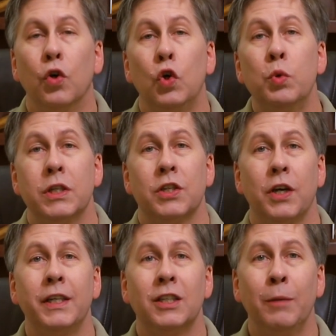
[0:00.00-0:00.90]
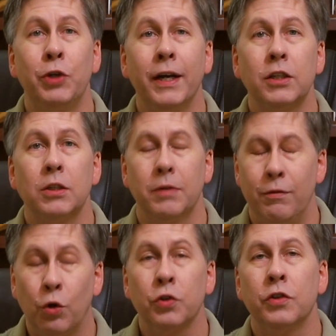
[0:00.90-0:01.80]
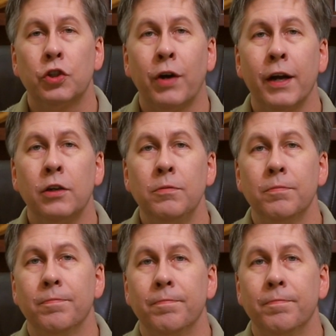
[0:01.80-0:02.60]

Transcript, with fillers: Who were the study subjects enrolled in the trial?